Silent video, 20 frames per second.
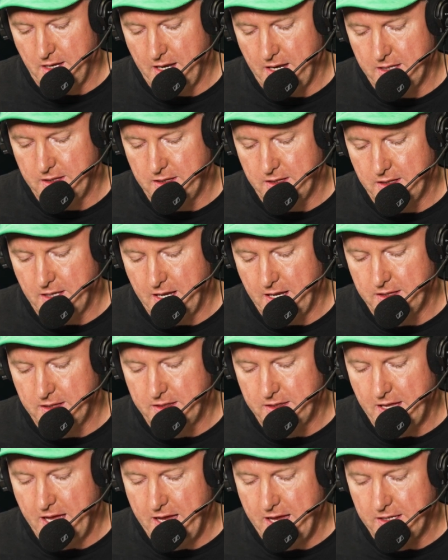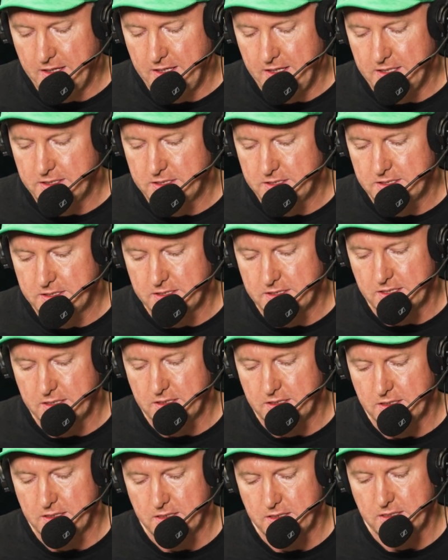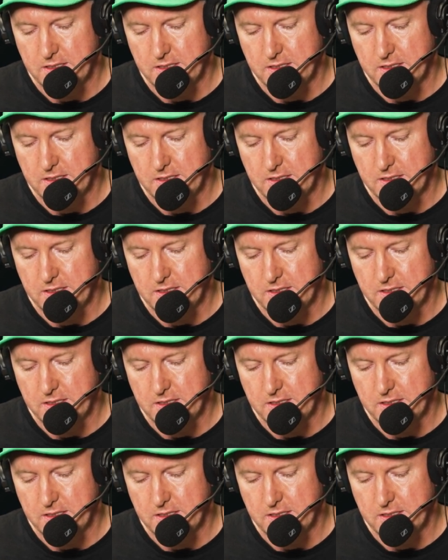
and and that how is, reliable